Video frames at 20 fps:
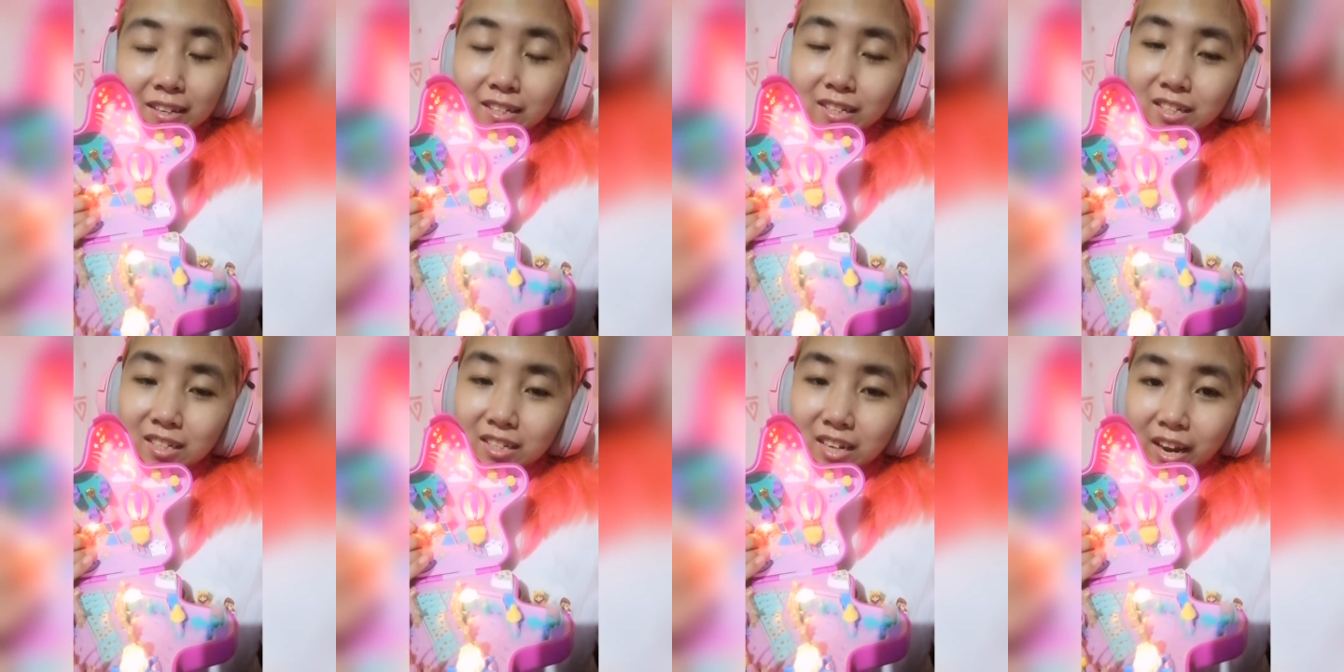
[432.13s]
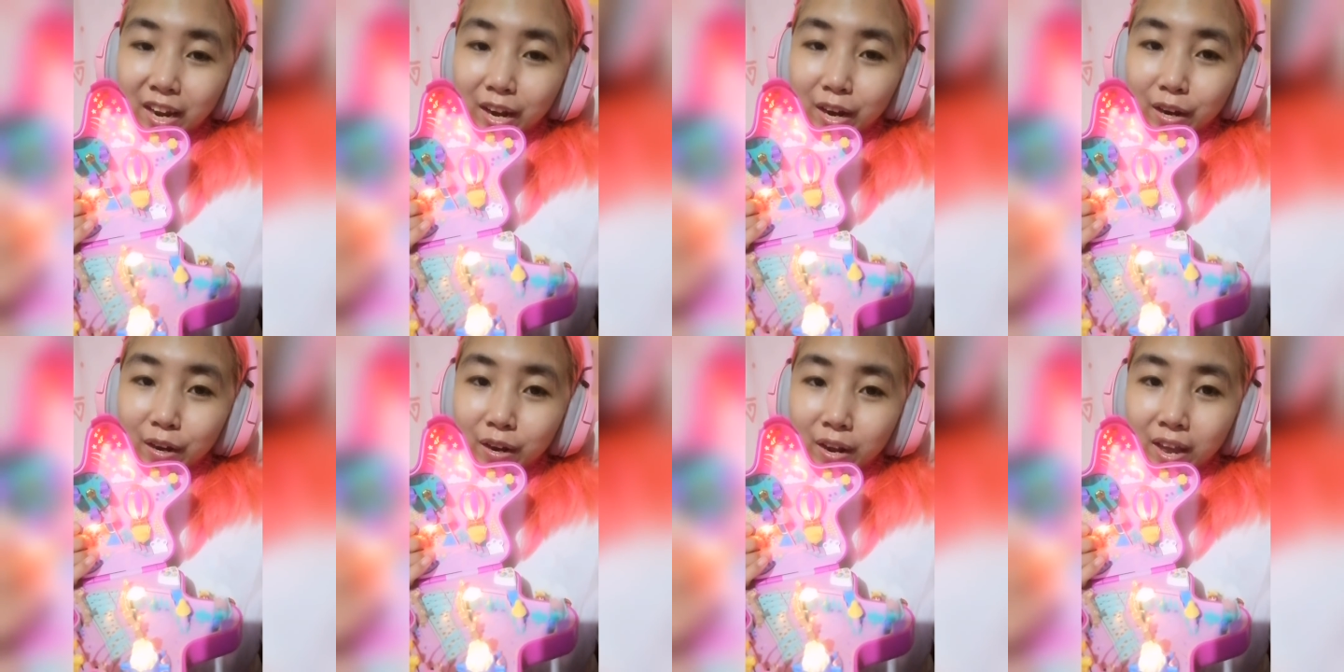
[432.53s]

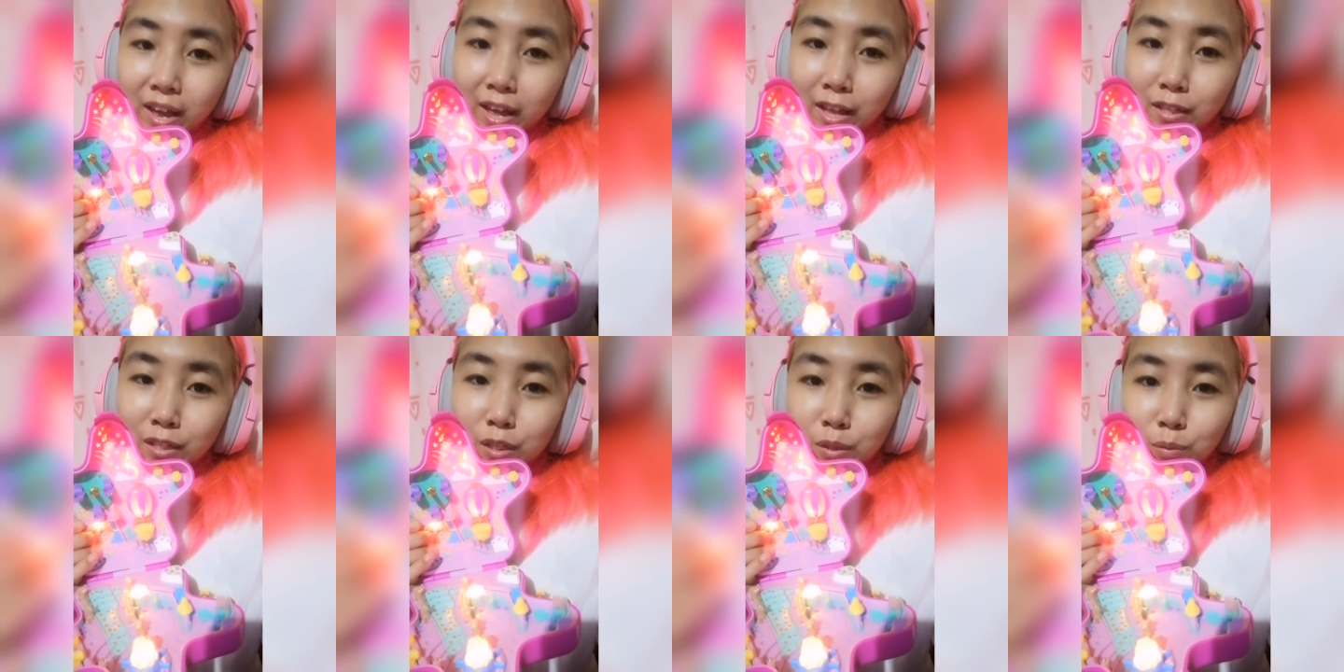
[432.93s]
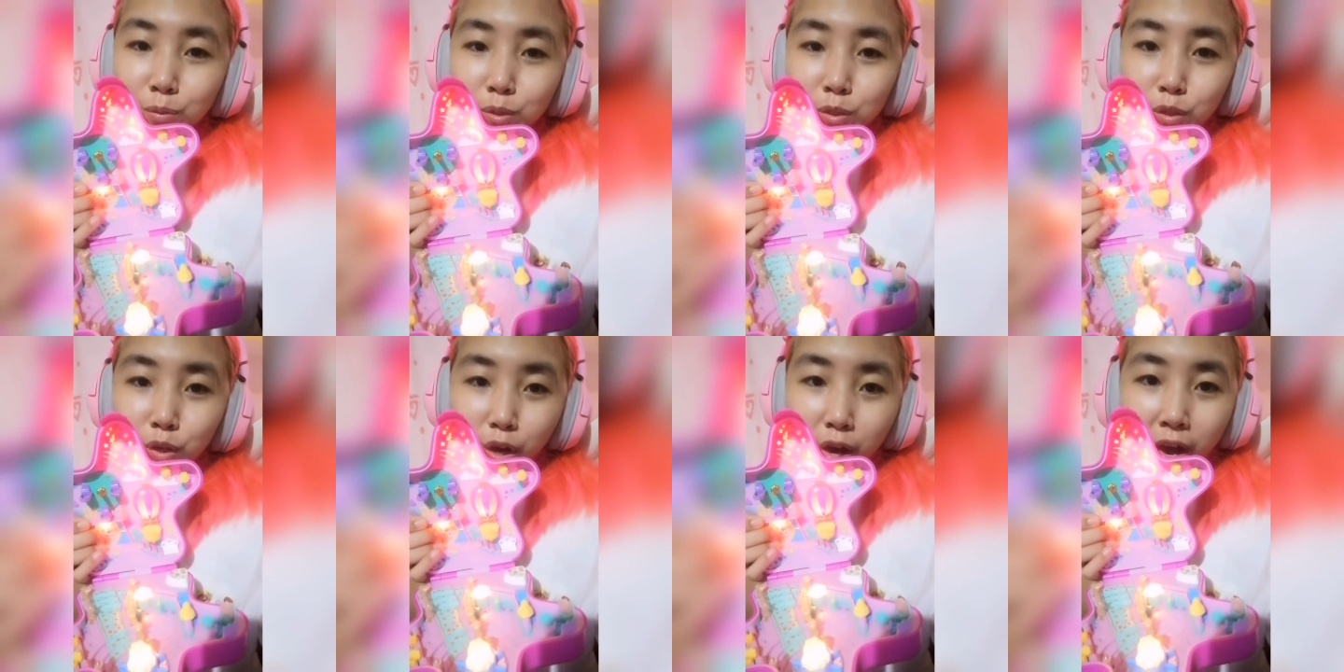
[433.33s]
share, and
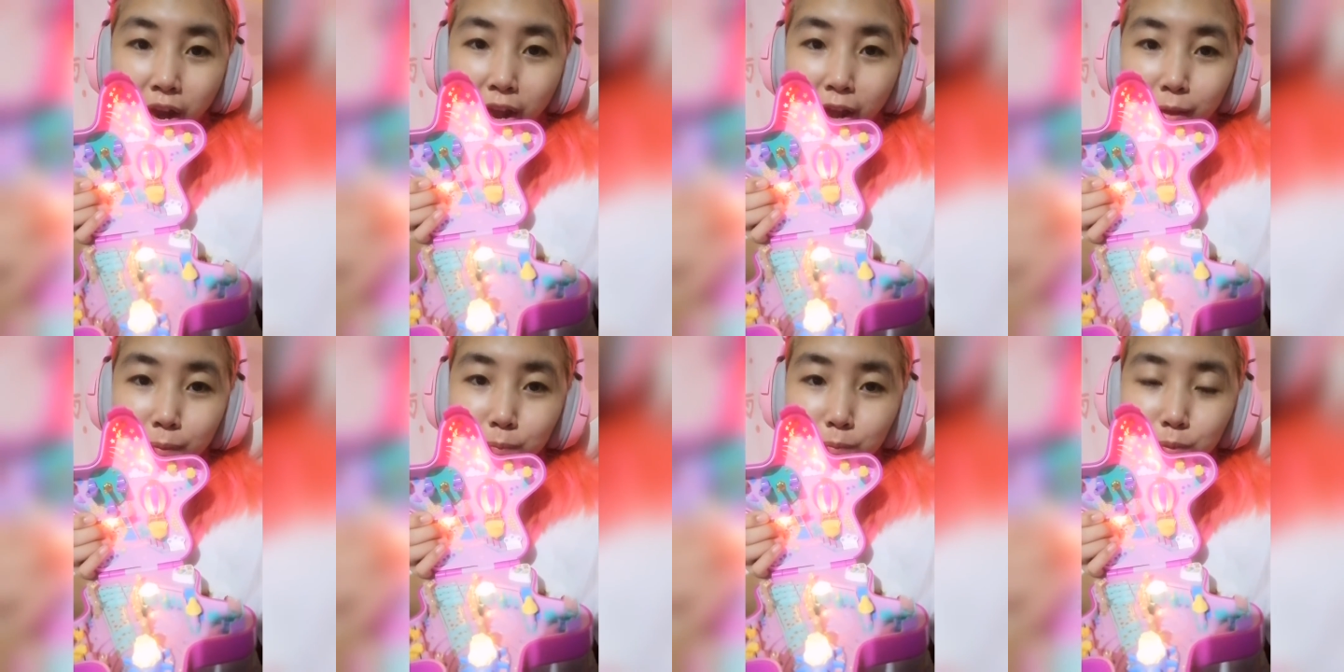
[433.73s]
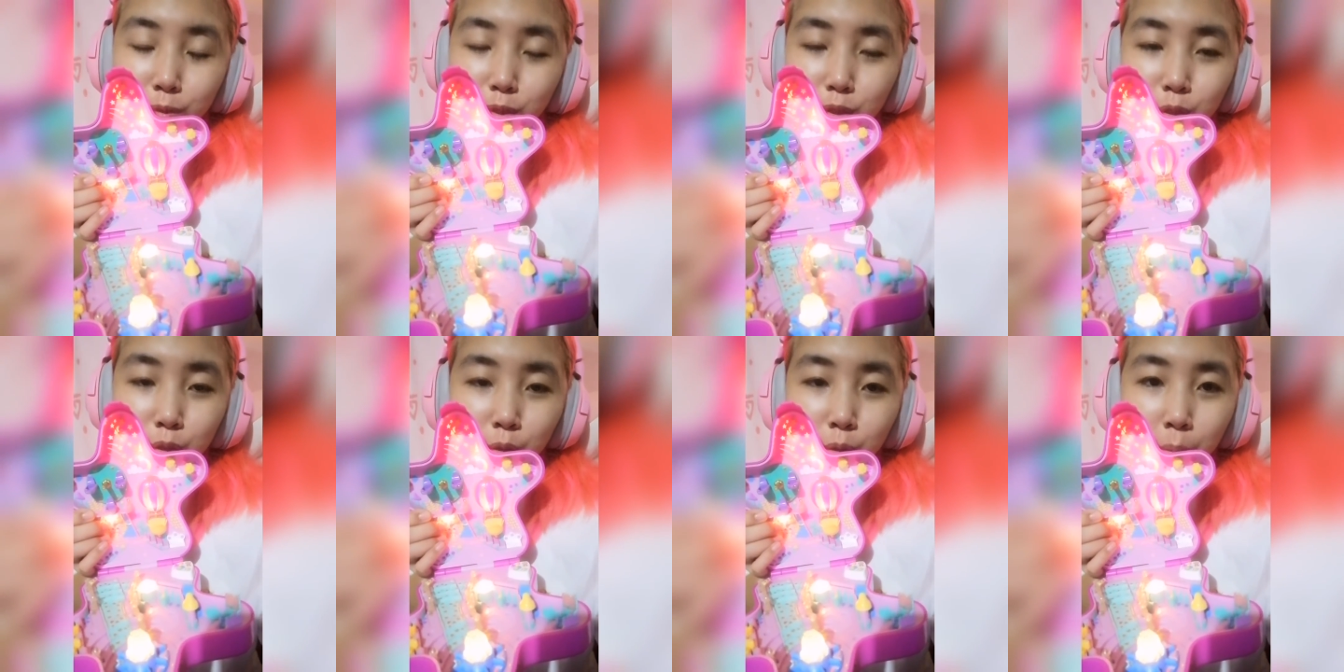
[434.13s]
subscribe
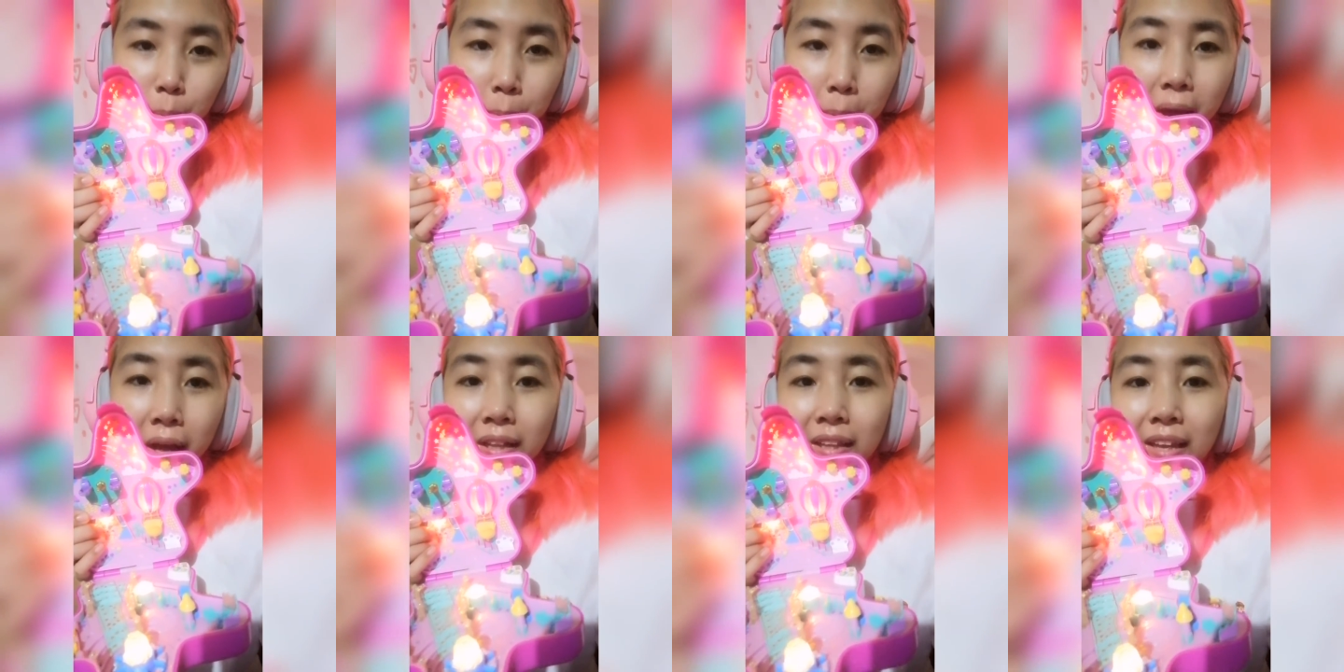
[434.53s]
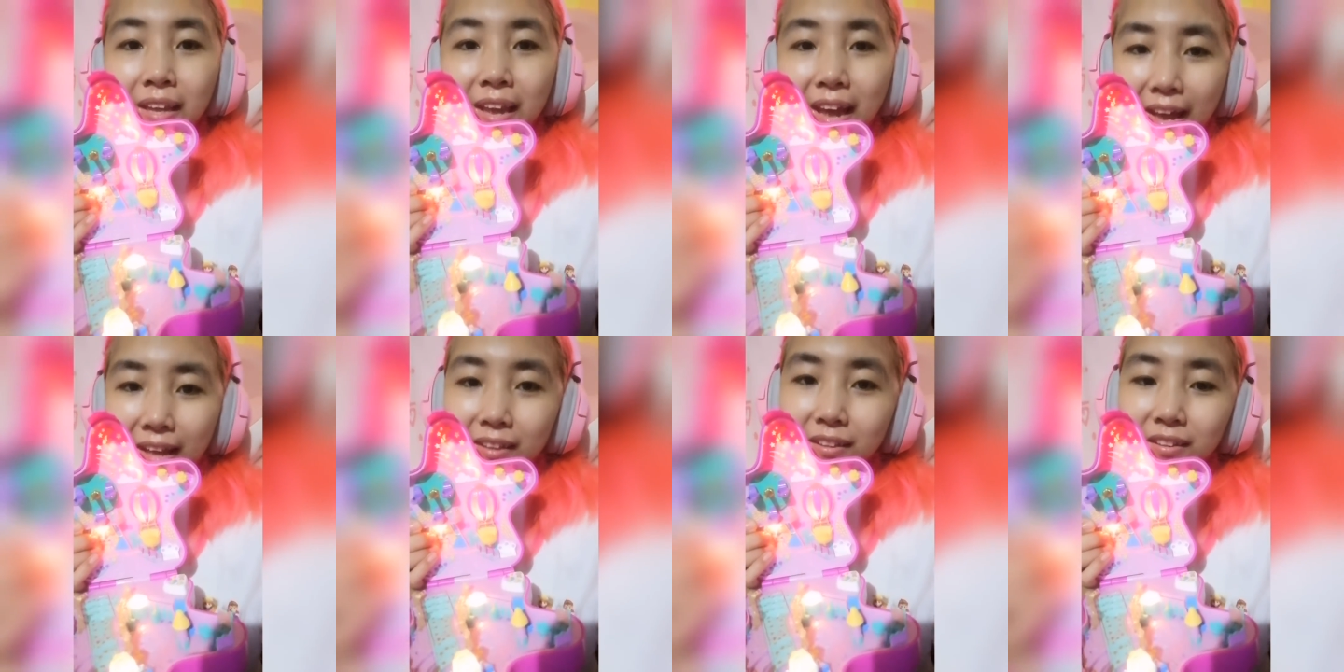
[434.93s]
to Patty
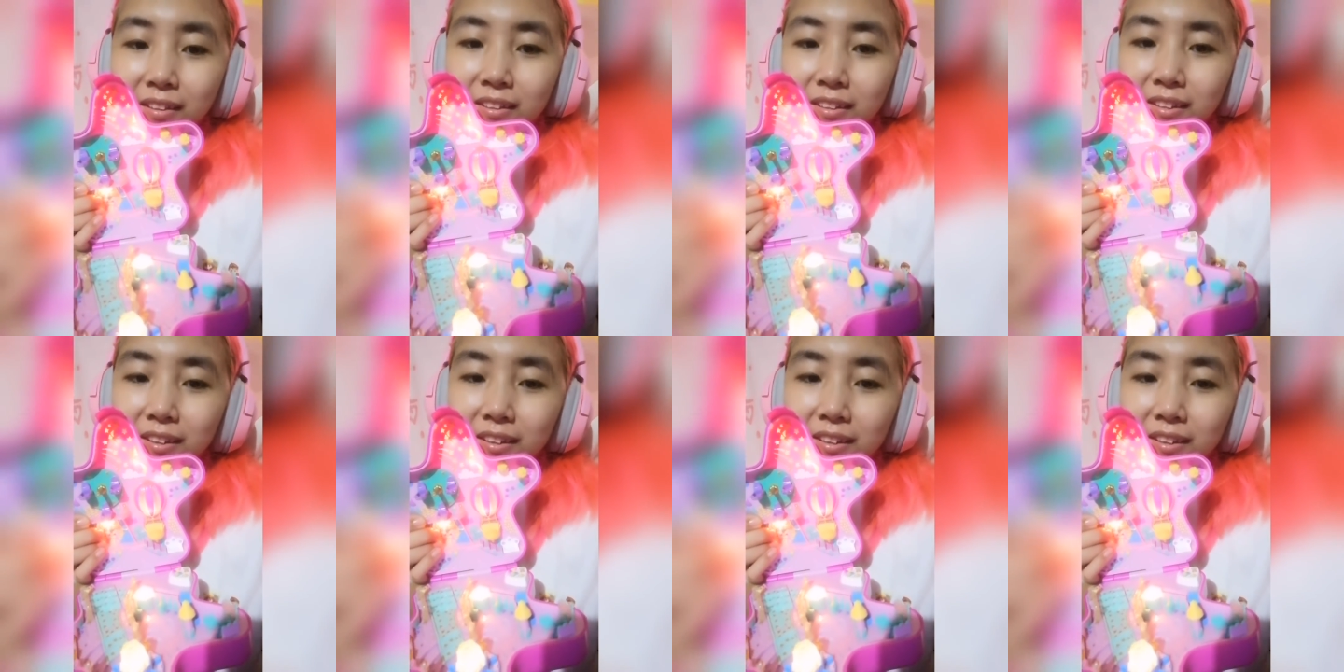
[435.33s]
Cat.